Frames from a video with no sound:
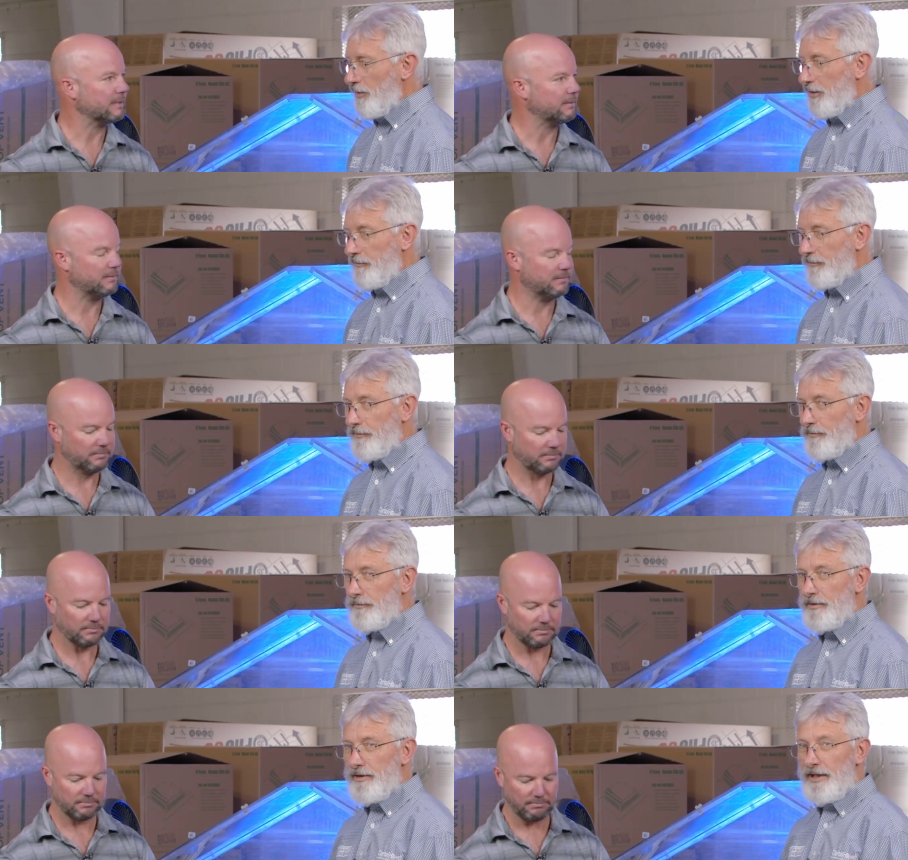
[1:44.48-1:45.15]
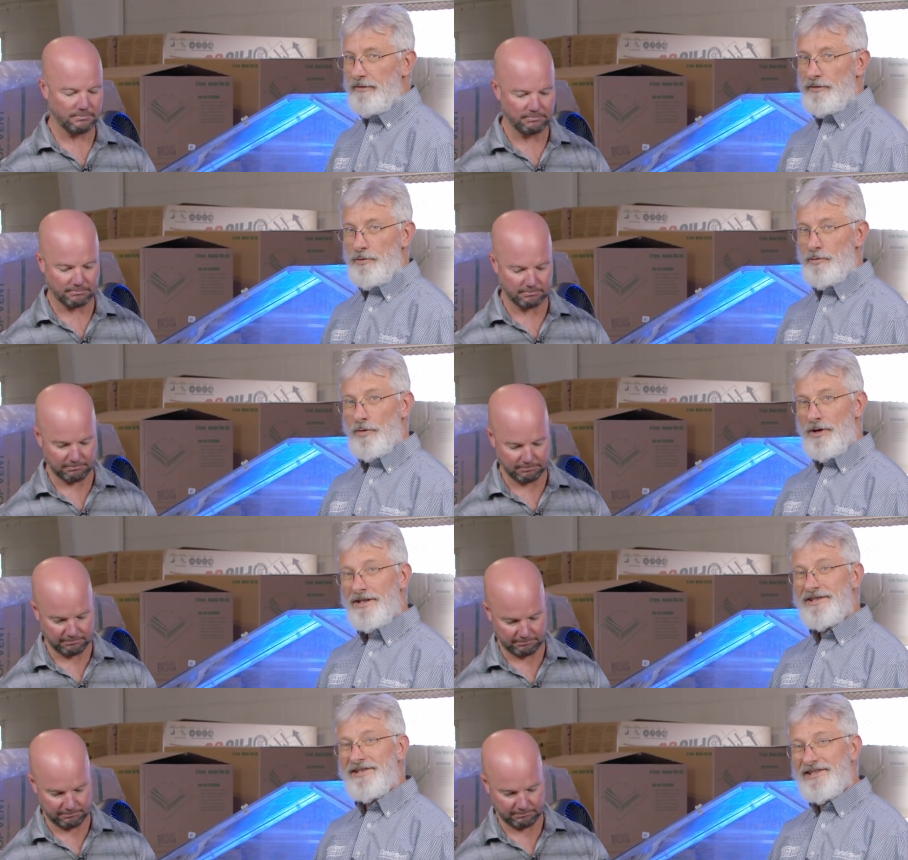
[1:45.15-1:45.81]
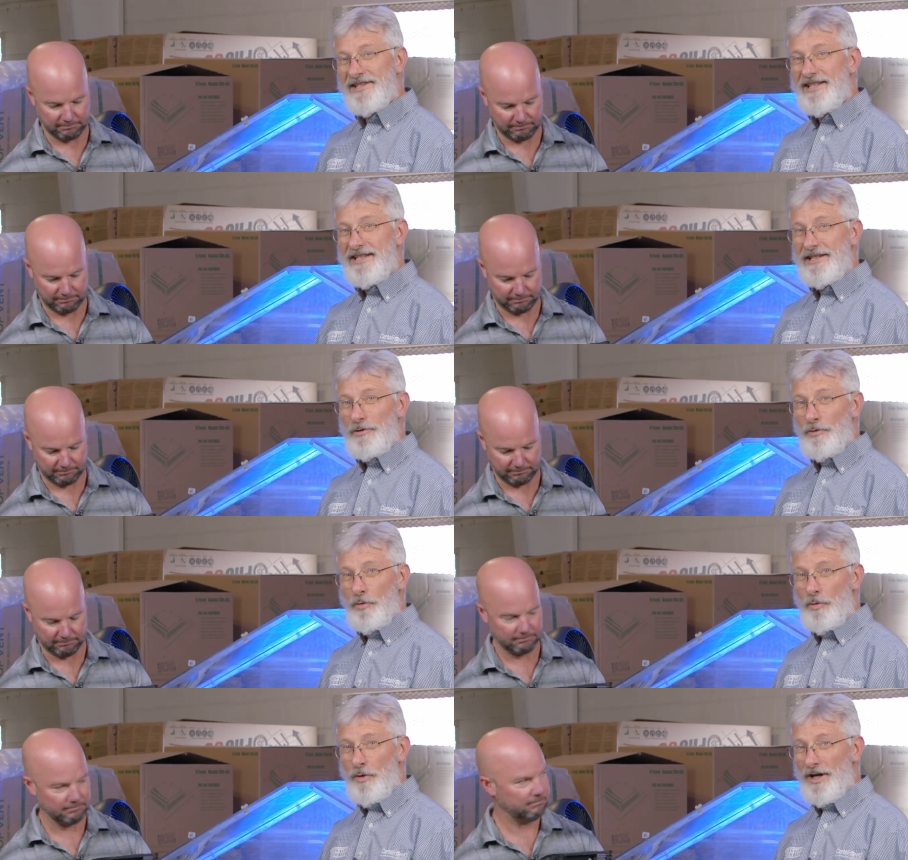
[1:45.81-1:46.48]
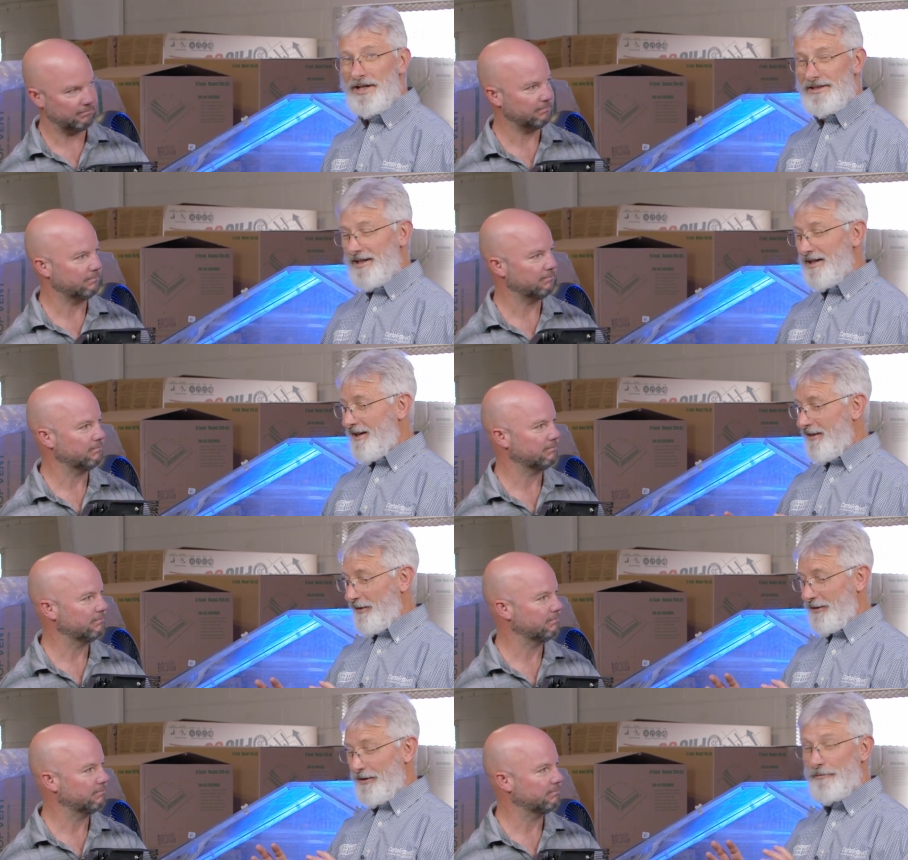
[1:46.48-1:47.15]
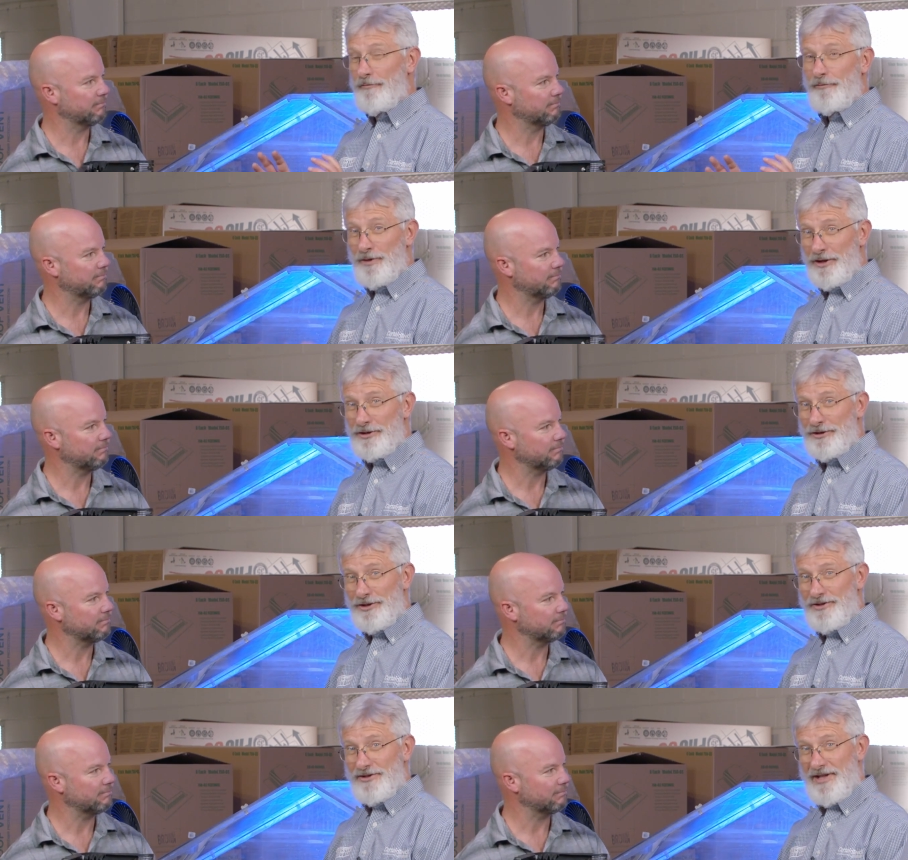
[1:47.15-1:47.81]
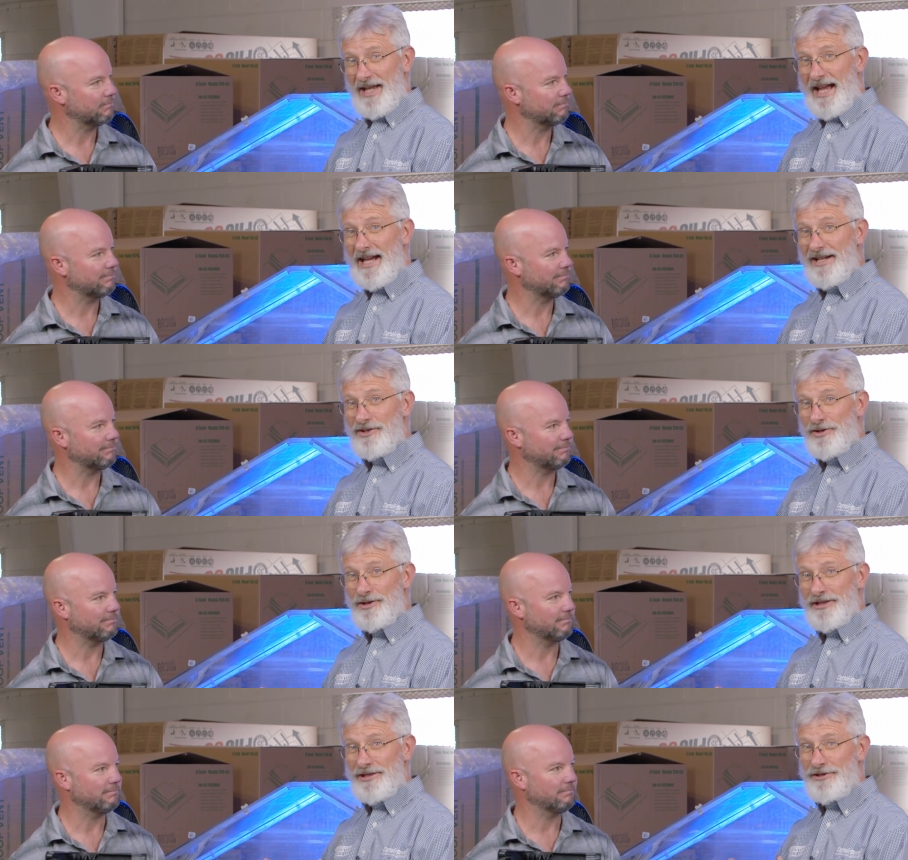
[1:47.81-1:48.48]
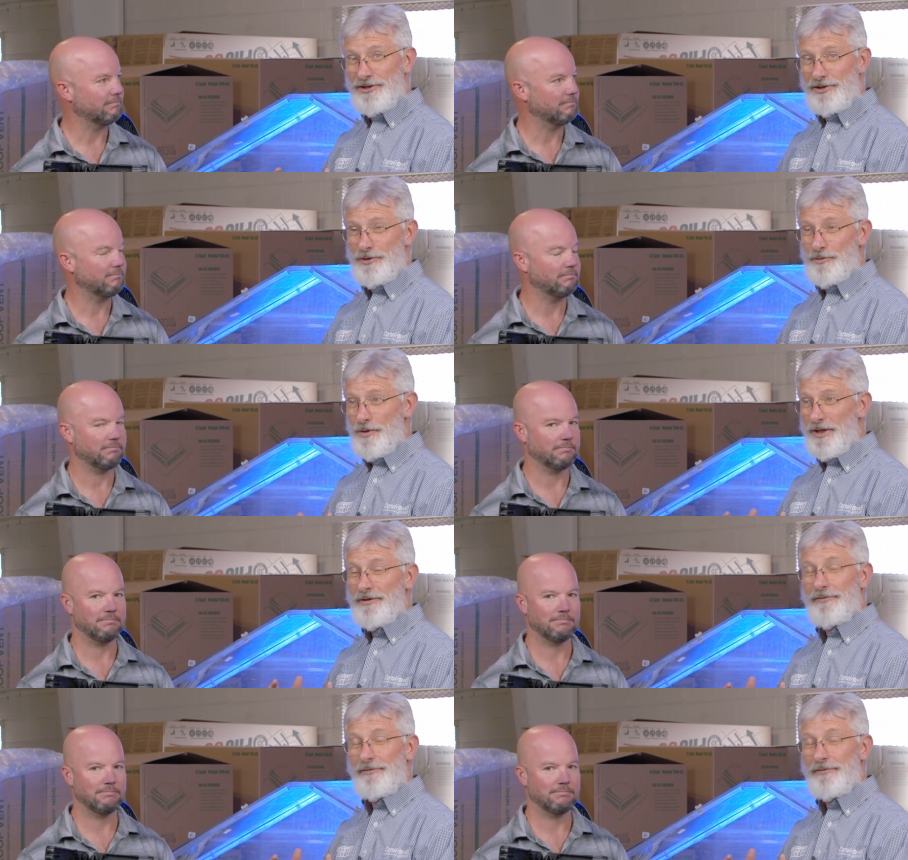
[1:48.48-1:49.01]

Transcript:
Speaker 1: if you want to see what the filters actually do, what